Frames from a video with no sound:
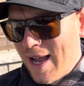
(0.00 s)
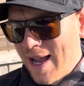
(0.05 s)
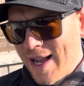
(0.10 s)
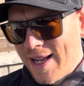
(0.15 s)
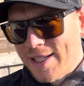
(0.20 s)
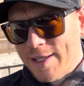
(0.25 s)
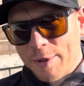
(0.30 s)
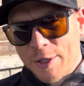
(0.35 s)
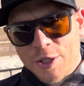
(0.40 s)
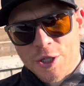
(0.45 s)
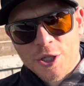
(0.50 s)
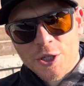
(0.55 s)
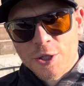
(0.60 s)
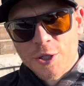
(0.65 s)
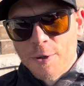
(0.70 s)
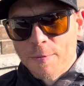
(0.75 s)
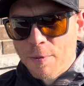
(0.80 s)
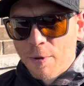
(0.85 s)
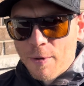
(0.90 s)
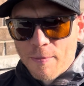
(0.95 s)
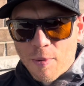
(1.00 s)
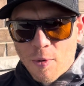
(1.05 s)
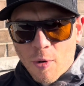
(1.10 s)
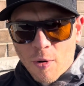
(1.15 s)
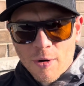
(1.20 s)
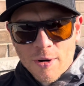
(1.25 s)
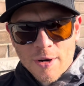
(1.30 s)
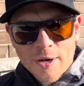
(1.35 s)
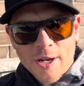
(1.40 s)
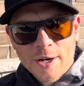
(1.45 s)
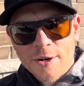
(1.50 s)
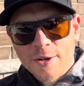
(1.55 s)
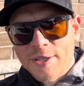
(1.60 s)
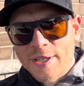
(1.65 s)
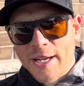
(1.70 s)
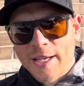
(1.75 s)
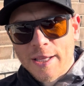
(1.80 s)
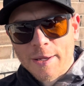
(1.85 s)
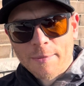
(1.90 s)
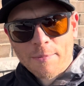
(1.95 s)
It's something that's super important to
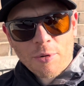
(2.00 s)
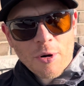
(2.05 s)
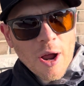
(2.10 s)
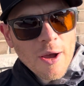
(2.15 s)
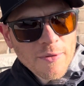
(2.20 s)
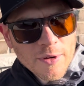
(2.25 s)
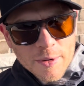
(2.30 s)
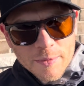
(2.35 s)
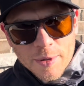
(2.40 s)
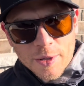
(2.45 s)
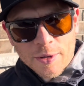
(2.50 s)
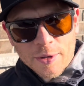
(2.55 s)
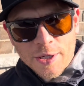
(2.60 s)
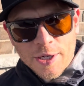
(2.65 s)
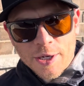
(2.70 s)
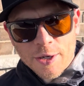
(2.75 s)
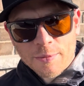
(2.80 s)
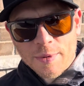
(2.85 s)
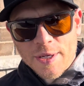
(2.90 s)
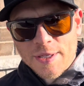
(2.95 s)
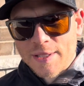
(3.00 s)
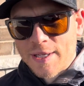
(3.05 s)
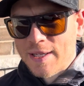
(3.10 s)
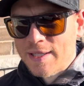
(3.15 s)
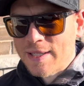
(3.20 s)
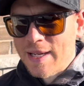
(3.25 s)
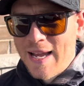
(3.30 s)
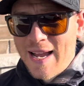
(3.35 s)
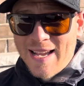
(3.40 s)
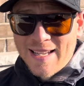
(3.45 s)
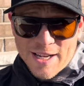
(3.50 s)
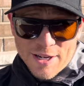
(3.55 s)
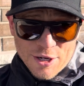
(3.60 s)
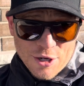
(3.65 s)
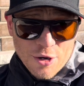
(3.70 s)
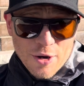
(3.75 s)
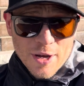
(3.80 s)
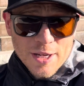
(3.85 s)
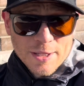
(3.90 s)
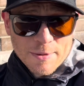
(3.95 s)
understand the profitability of your business. It's how
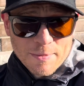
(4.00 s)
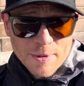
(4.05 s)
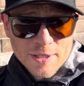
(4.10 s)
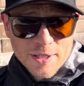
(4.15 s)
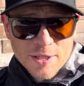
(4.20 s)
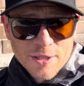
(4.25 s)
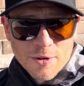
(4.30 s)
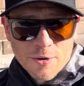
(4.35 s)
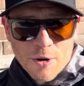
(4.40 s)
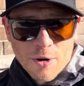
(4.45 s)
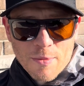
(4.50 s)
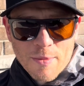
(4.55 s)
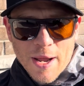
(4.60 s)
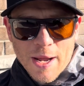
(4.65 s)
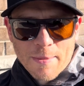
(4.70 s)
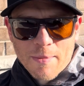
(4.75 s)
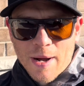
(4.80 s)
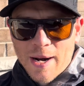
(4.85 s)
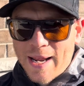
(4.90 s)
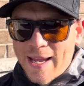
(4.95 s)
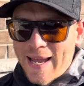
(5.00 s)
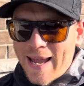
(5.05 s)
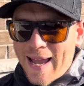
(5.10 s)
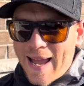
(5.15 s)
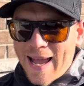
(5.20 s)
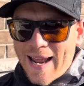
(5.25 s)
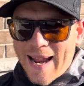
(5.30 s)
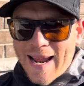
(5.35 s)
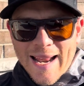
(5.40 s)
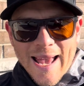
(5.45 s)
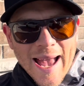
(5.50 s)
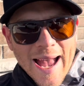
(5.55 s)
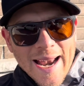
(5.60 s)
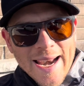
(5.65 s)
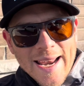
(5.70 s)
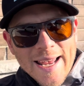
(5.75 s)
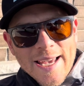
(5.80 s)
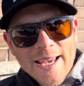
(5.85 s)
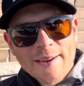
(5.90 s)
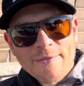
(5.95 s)
you as a business owner make money, and at
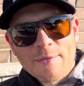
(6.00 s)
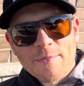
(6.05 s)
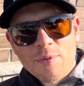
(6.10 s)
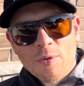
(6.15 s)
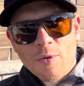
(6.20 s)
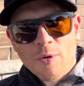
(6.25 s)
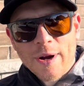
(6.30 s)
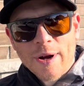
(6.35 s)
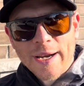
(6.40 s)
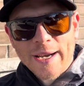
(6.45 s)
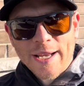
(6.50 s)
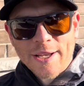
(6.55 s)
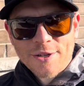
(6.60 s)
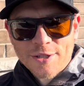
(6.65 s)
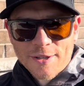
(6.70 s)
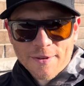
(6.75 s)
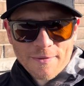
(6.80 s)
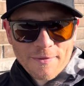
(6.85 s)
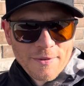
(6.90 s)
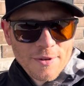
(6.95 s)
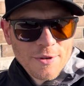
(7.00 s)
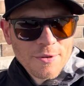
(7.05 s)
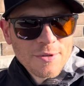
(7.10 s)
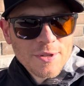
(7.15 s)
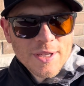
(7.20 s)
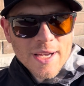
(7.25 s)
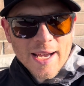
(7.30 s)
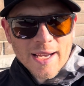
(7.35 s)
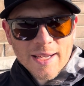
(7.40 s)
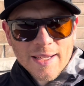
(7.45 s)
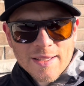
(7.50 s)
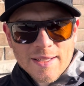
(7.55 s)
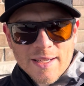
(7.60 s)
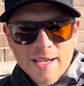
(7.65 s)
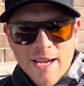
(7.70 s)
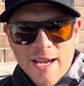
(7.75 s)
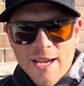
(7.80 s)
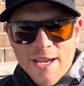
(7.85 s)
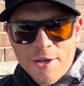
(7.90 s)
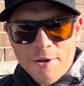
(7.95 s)
any given point in just a few seconds,
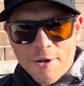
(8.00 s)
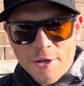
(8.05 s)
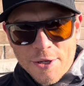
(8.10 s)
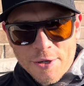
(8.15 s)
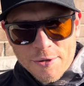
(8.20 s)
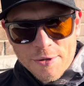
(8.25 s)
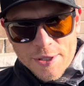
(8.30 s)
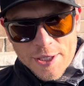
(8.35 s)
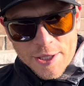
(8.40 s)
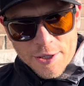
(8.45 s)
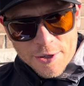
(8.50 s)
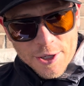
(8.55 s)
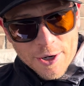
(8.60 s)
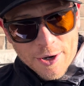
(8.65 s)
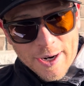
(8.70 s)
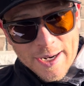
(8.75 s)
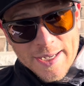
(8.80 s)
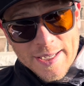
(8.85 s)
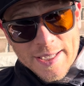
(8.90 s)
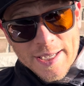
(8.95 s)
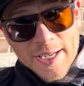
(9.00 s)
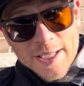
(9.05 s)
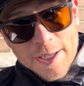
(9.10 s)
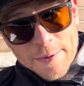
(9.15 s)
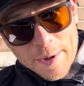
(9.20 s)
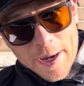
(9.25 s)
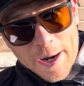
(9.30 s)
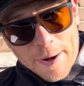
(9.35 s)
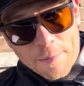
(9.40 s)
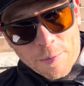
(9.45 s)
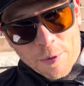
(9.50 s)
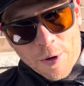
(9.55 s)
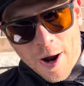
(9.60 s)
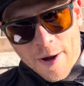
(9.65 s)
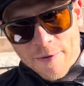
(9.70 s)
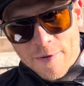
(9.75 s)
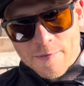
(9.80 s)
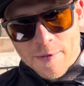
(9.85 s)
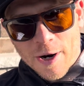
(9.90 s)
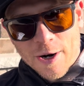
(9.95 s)
you can use either your anticipated
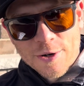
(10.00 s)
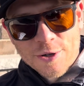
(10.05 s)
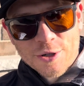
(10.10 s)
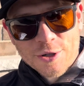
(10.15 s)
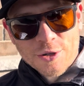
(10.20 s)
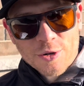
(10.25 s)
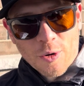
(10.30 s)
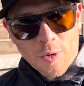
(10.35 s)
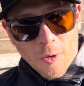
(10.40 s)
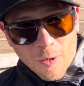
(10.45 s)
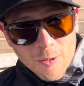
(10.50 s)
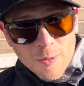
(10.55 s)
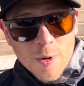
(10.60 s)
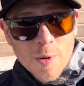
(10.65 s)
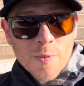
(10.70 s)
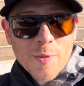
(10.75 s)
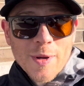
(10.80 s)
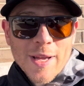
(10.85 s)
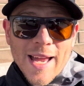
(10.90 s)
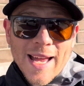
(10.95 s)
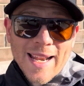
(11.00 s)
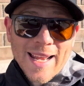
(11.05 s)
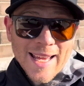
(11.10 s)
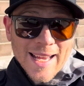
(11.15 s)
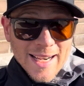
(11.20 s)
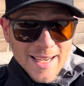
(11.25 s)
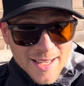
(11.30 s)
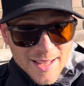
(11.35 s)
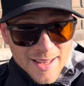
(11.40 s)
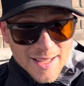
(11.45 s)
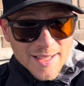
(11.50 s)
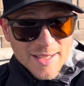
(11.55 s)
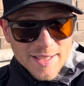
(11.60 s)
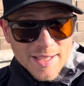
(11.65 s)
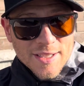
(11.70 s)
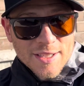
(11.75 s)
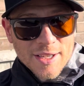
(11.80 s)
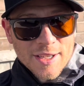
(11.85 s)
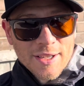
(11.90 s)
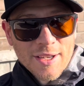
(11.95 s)
profit margin or when we get into the
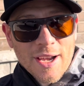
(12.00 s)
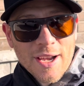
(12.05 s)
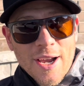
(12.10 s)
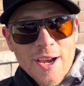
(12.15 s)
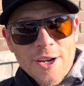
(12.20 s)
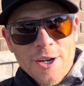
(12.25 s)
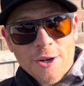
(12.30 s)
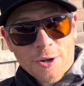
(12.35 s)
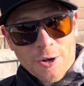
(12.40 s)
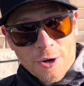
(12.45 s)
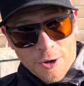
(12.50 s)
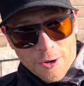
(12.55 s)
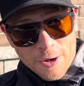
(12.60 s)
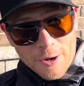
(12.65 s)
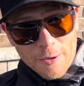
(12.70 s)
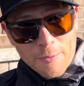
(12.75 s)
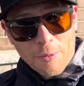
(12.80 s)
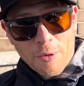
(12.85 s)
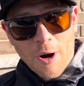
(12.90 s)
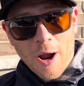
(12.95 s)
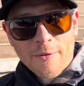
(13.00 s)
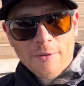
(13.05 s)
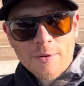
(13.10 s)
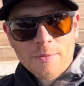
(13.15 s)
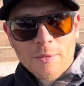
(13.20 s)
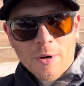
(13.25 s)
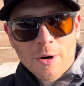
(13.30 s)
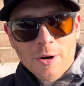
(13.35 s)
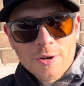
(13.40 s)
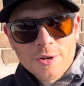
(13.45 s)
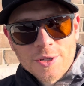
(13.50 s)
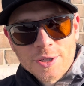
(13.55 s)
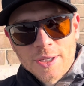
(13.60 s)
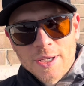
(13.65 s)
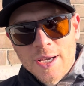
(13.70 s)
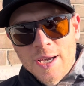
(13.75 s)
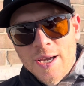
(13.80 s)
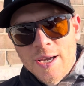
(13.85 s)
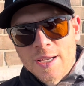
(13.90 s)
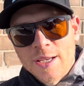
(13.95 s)
season, your current profit margin
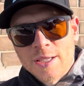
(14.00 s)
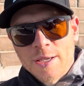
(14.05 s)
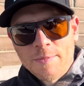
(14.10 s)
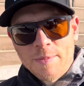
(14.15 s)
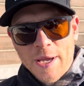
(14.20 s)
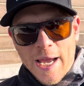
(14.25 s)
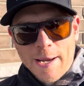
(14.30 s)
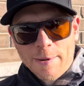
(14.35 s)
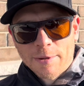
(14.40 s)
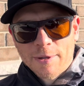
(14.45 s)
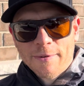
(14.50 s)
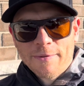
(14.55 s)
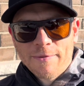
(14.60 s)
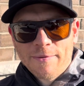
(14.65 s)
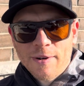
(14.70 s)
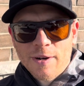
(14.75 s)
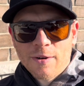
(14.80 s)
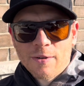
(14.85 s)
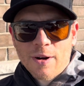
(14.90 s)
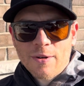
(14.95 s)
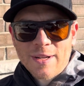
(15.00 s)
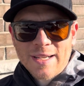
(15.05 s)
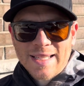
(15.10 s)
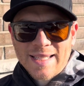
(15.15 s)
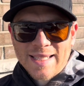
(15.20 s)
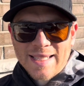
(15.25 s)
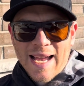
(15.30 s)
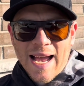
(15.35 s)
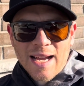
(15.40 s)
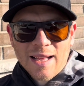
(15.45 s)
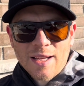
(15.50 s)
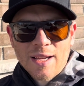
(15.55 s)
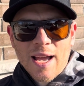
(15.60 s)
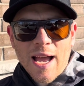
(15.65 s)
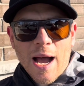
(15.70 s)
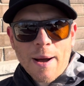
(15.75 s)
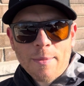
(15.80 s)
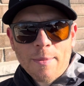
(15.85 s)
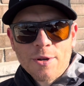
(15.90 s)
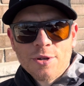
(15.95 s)
to be able to figure out exactly
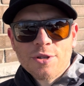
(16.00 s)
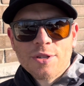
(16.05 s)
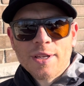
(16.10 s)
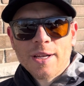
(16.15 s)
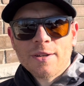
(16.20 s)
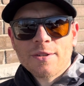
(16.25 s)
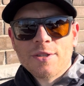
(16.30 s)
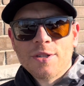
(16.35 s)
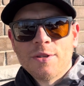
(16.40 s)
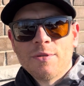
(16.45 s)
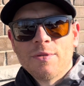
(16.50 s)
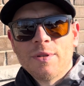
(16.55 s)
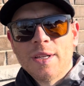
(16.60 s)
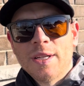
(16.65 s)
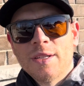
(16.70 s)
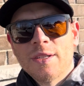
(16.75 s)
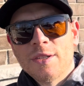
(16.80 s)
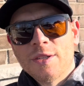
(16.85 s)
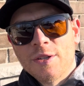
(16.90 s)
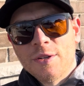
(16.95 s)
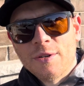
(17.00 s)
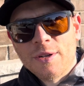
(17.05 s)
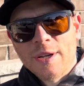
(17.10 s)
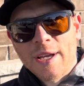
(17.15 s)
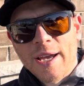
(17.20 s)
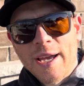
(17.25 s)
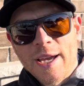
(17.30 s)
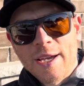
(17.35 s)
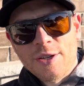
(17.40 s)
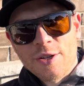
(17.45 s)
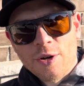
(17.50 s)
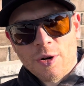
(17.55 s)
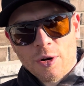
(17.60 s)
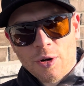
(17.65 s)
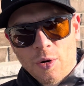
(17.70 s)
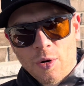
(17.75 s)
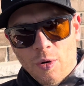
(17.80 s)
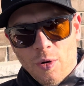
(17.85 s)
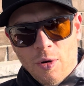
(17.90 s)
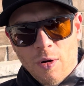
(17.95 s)
how much sales you need to do to hit your
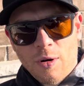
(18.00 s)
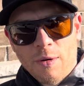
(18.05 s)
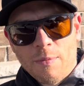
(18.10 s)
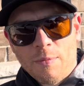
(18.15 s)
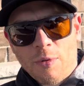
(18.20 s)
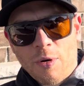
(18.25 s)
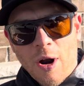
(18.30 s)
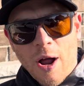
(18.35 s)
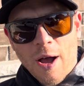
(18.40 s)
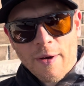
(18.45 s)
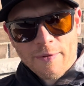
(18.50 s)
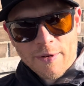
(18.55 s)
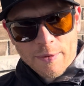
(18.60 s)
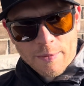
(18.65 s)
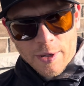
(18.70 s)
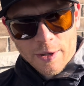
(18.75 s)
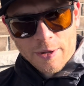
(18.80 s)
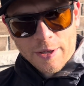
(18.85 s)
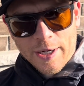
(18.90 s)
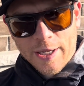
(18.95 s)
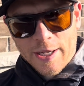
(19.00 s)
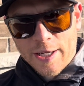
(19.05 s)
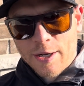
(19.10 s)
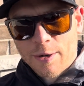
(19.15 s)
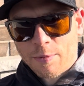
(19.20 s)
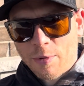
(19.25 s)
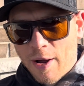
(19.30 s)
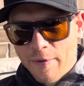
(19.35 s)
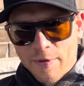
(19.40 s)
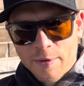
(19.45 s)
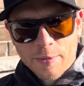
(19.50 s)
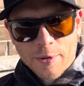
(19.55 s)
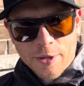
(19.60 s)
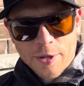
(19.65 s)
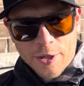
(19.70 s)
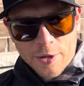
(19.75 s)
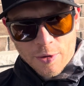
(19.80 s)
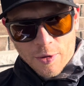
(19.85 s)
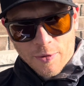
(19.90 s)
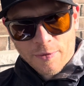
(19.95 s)
goal your
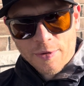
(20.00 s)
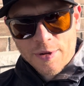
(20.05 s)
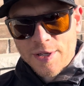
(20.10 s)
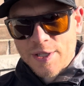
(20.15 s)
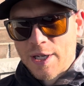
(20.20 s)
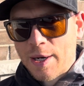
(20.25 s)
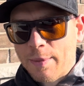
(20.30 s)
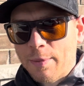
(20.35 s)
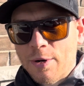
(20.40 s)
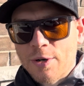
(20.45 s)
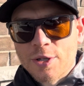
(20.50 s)
profitability goal for the summer.